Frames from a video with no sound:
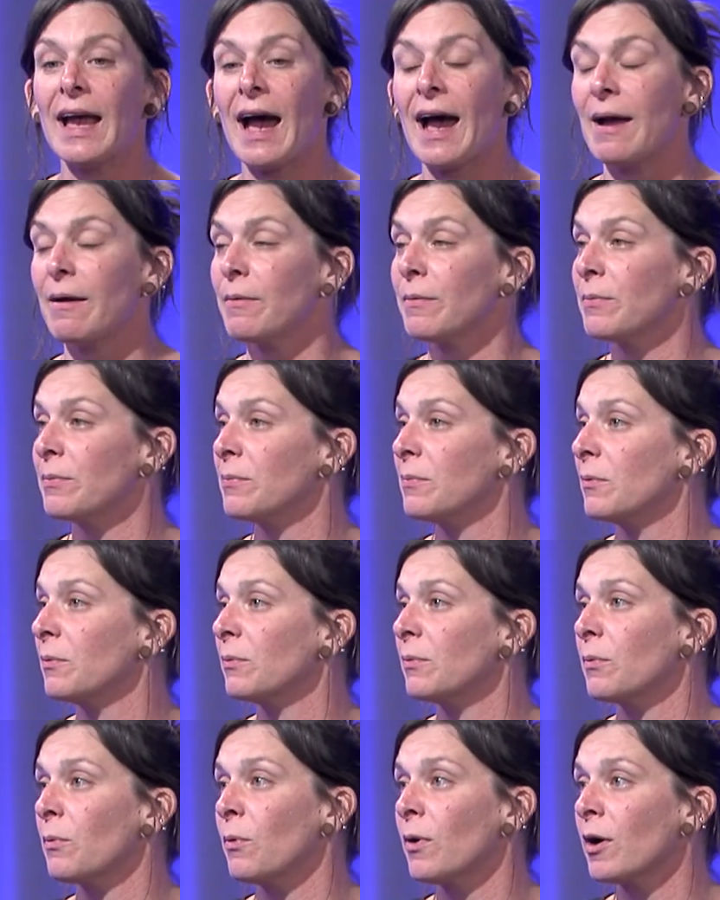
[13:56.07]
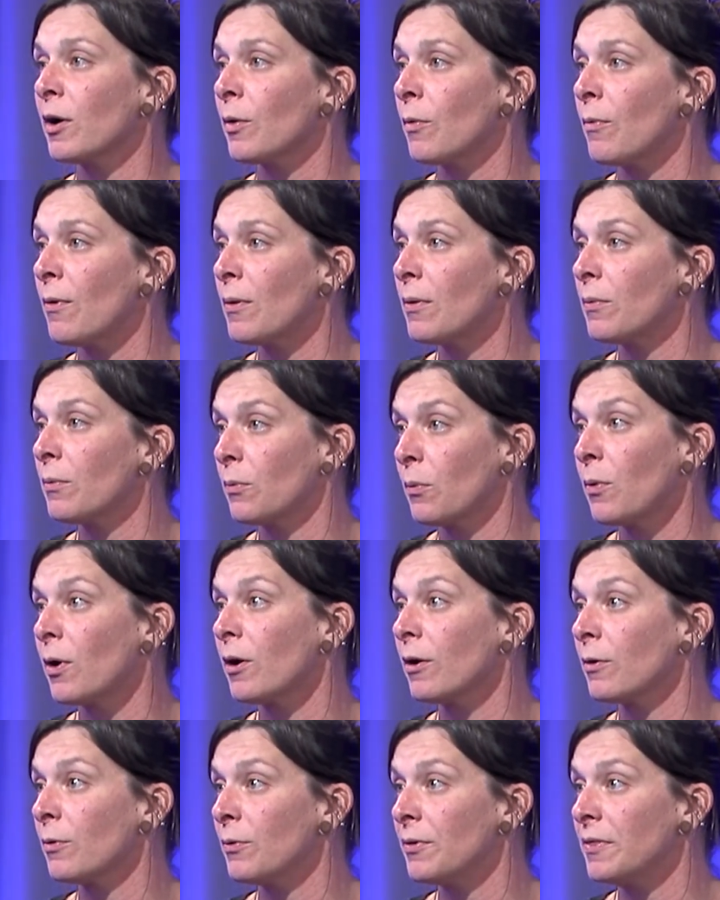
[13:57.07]
I work
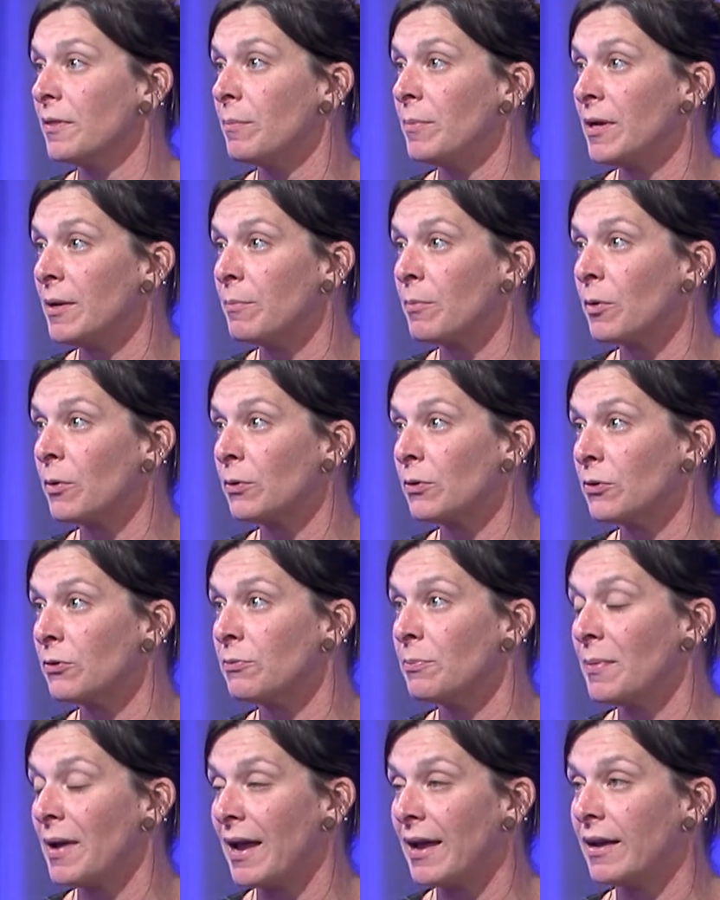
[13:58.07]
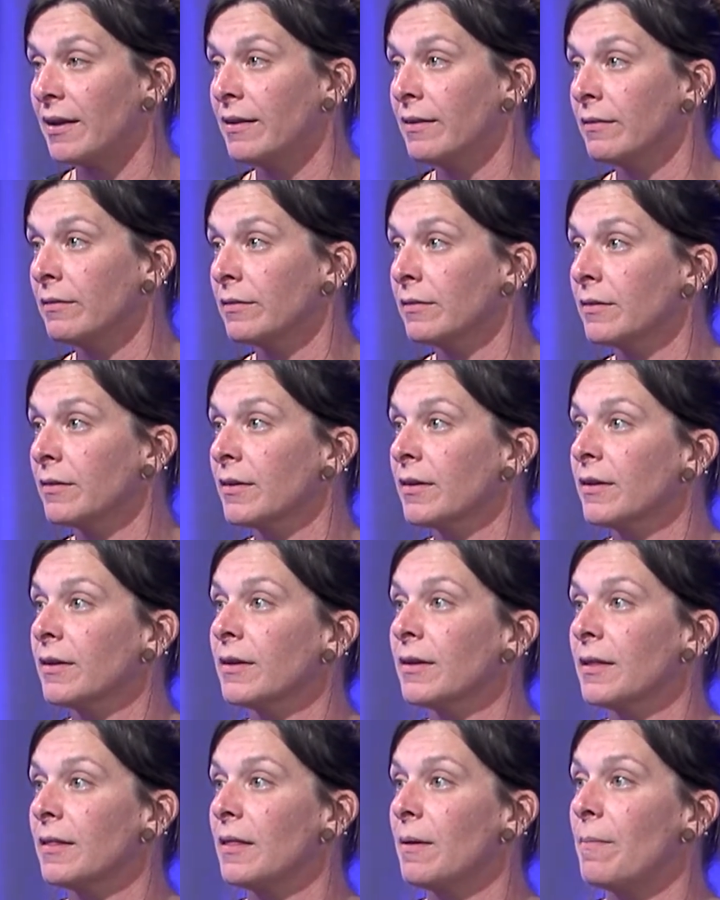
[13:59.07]
with the people who've made
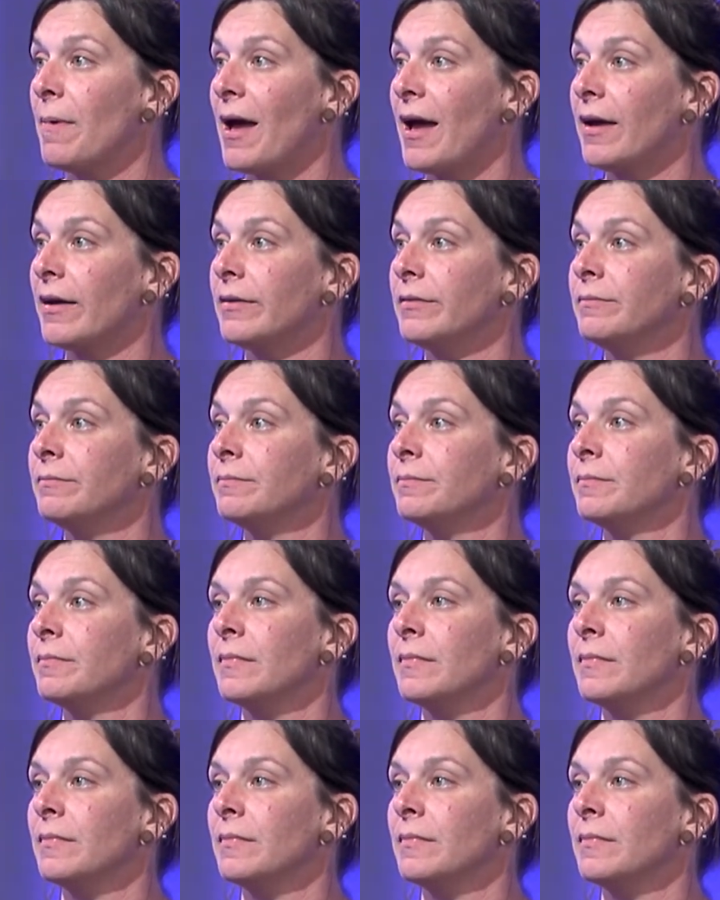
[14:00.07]
the bed.